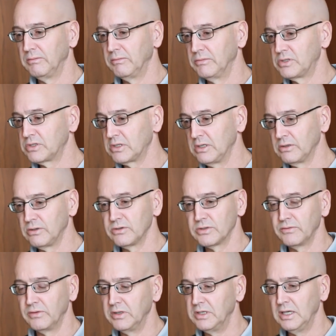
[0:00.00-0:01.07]
skills
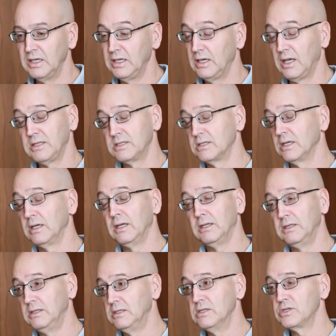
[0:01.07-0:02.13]
of the day, I'd
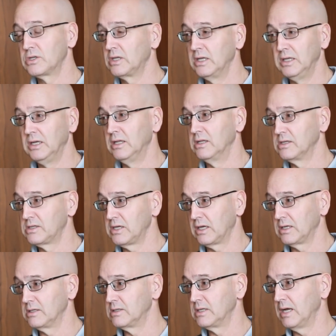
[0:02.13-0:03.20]
say just getting to the
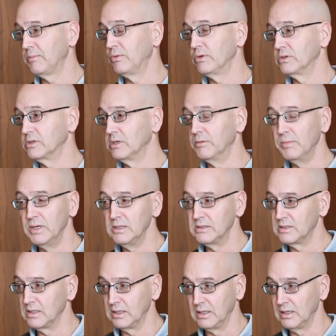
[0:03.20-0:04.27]
second step was an
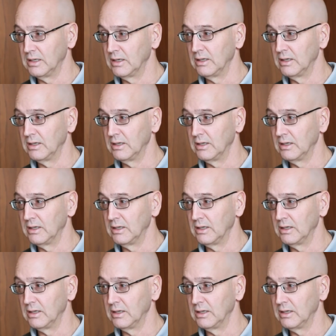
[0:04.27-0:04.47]
amazing